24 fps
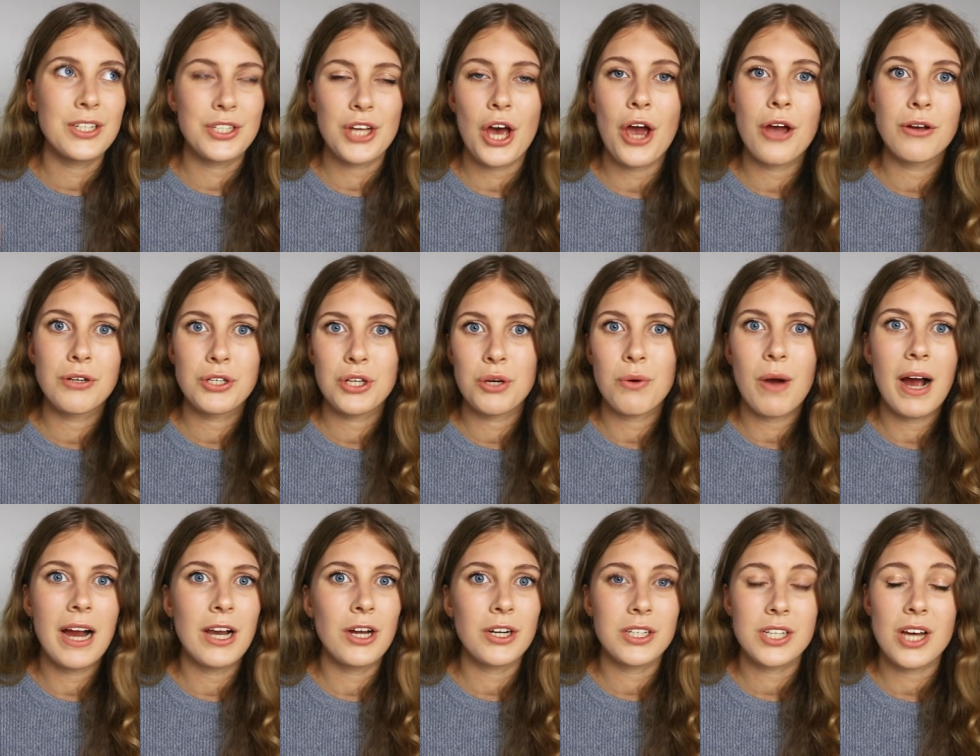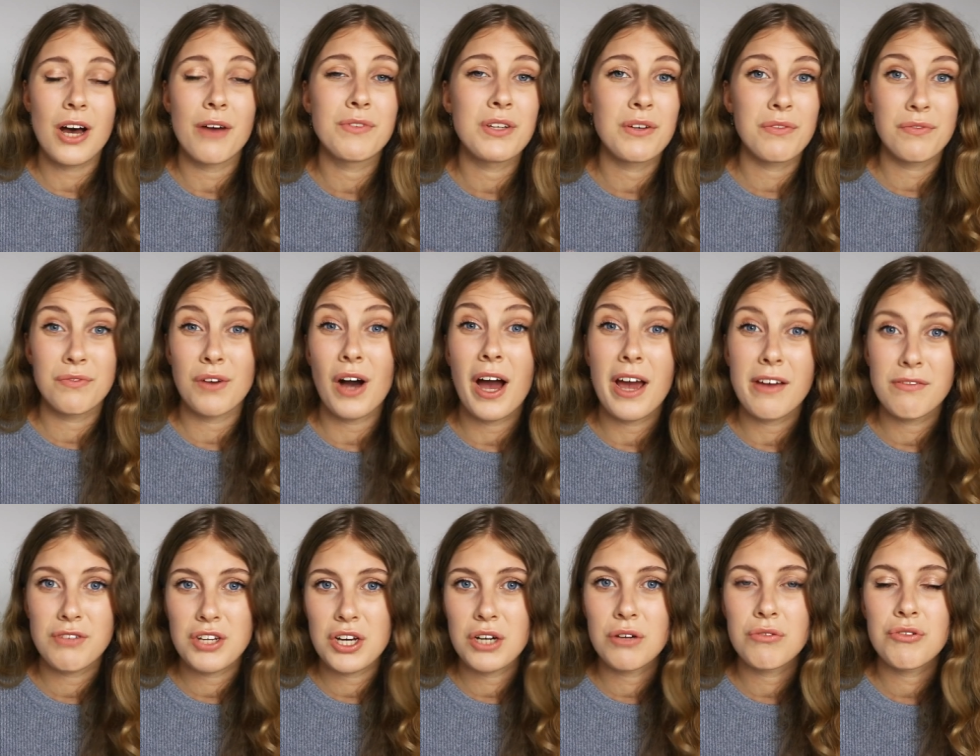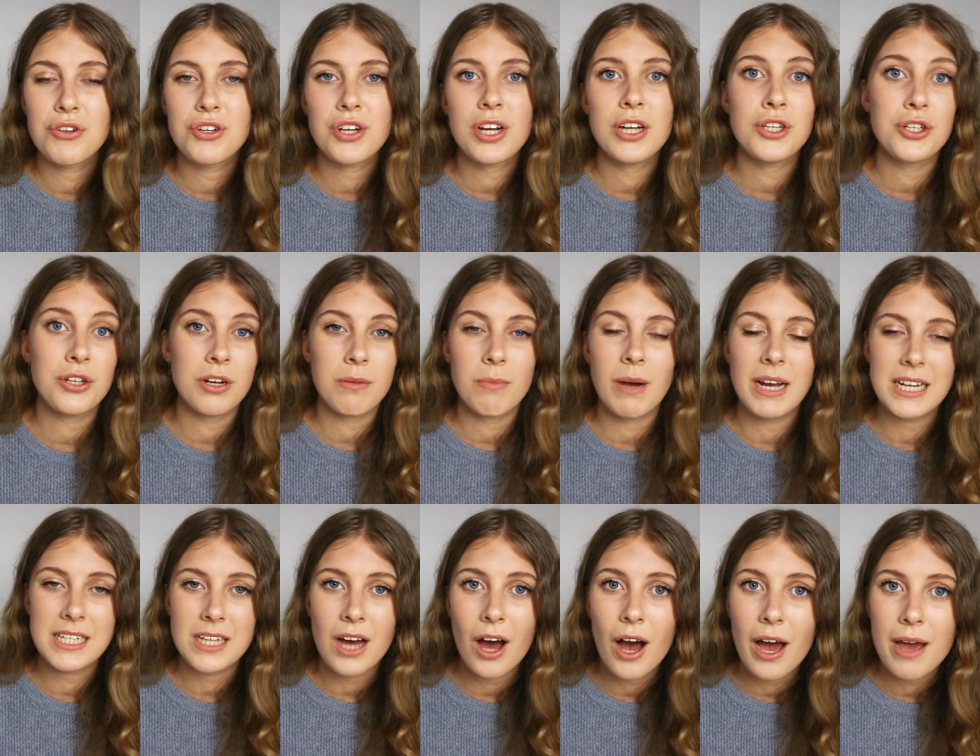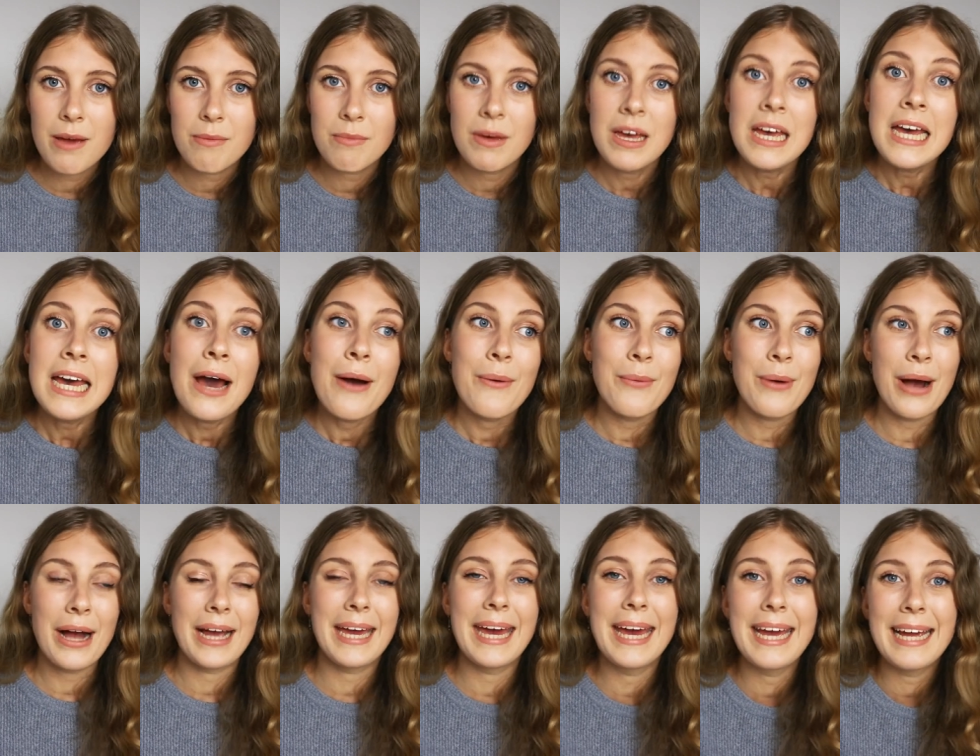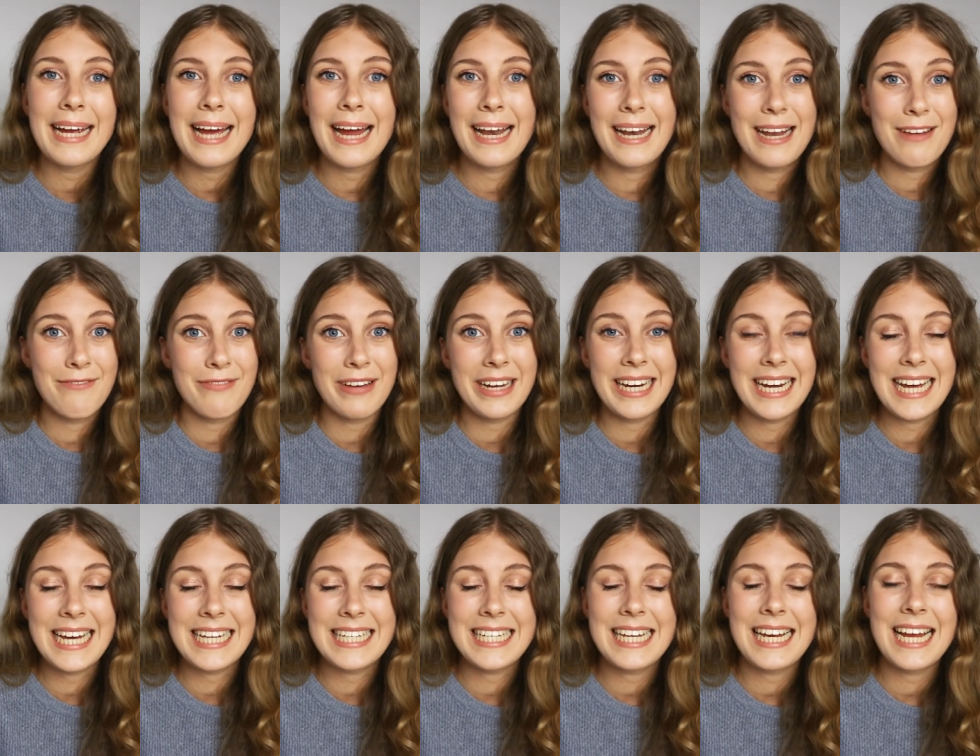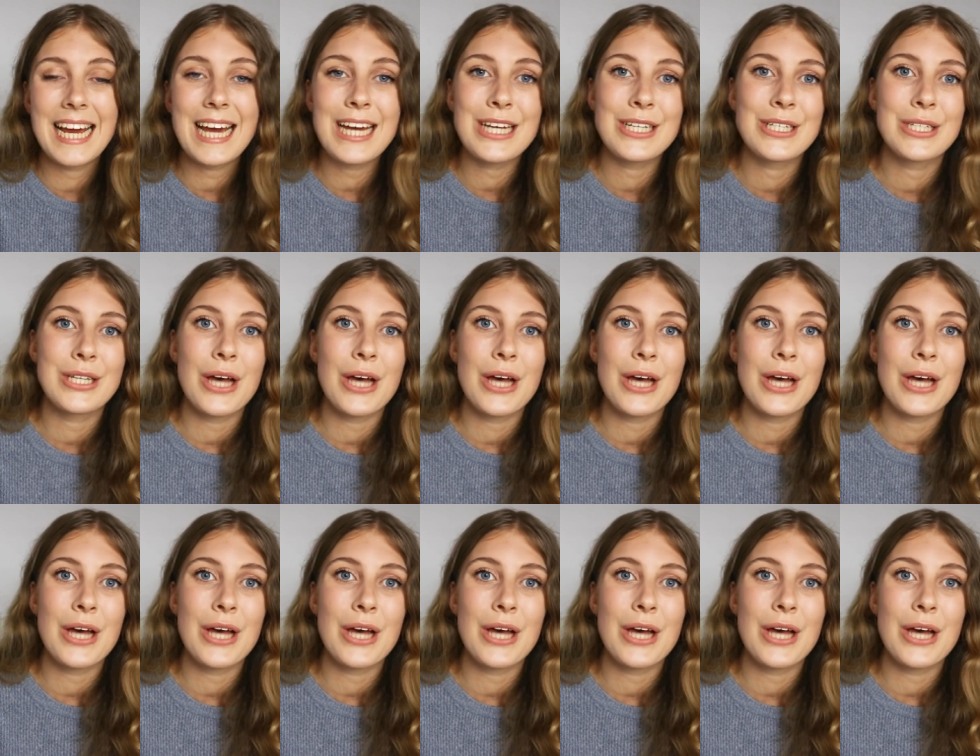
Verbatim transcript: in total I looked after five children during my time working and living in Italy.